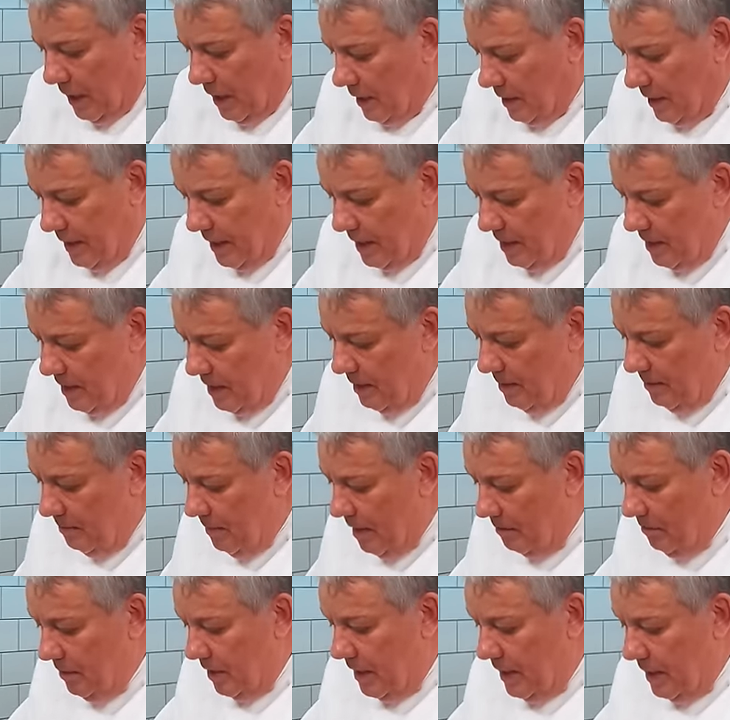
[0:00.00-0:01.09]
Then
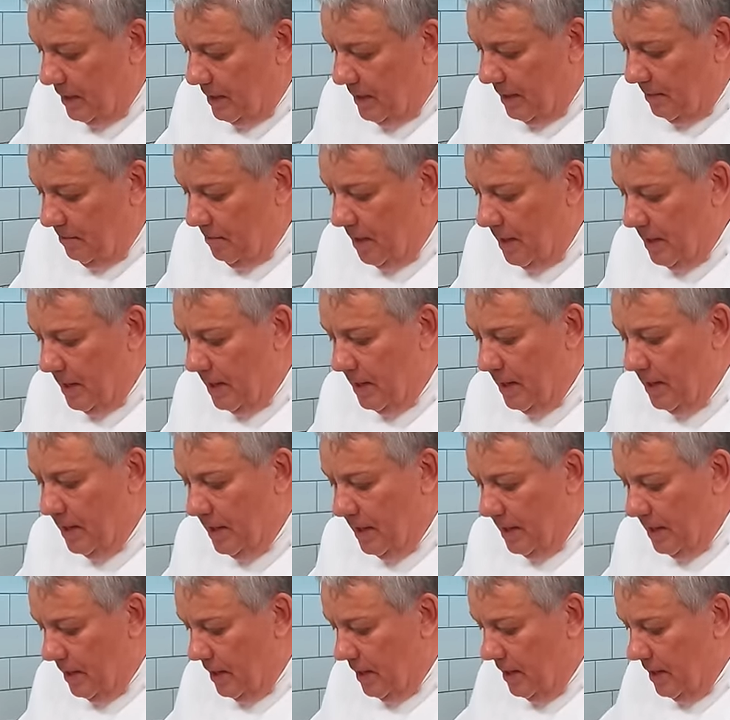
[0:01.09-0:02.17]
marinate
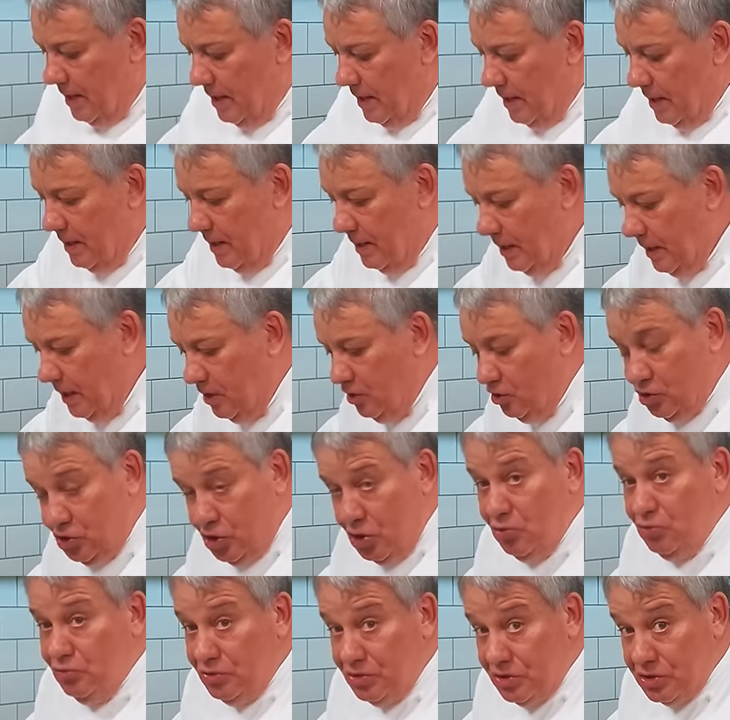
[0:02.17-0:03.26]
them in
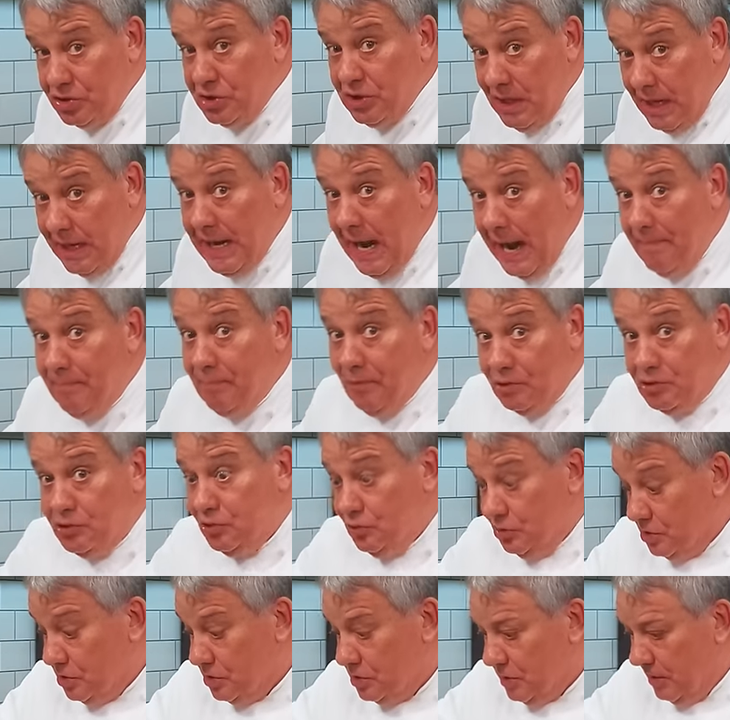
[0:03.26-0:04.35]
juice, like apple
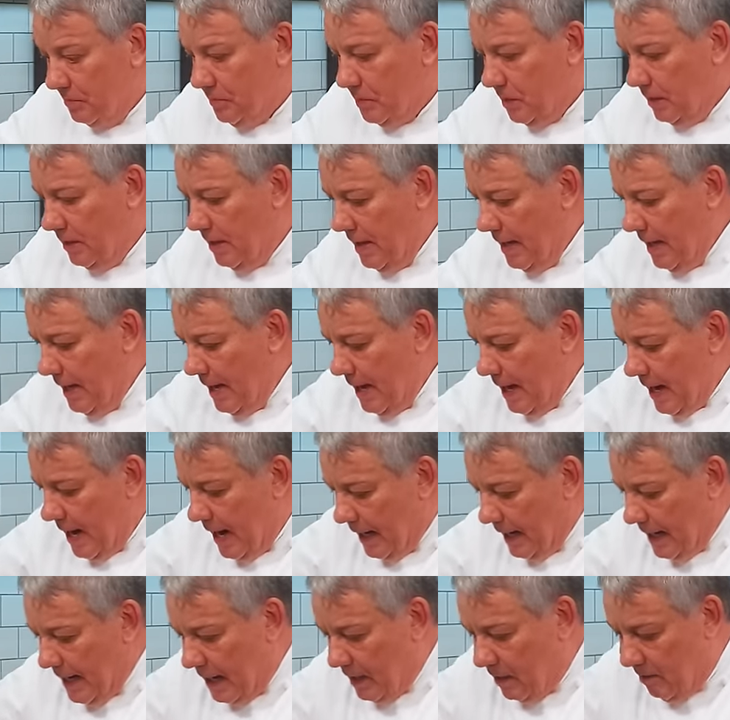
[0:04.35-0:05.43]
juice or something. I
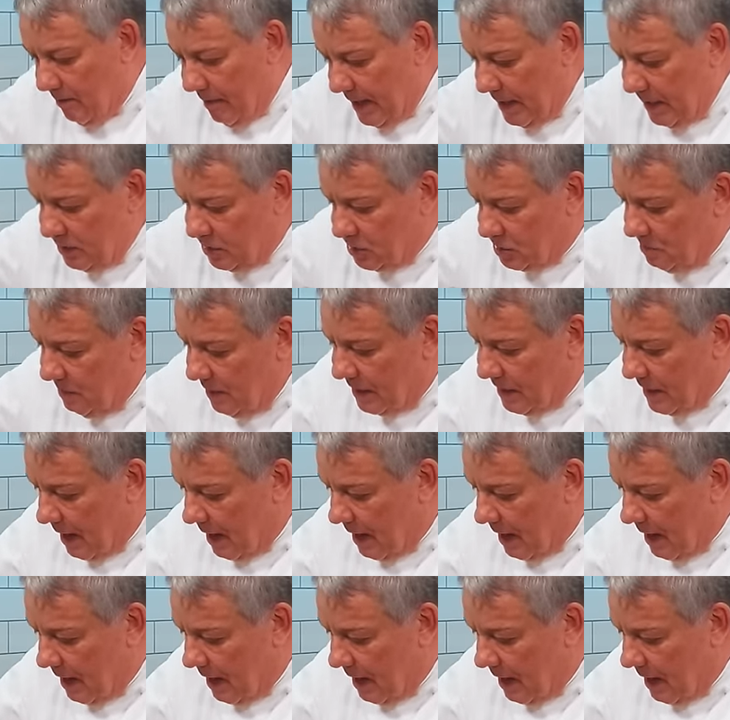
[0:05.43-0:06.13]
got Granny Smith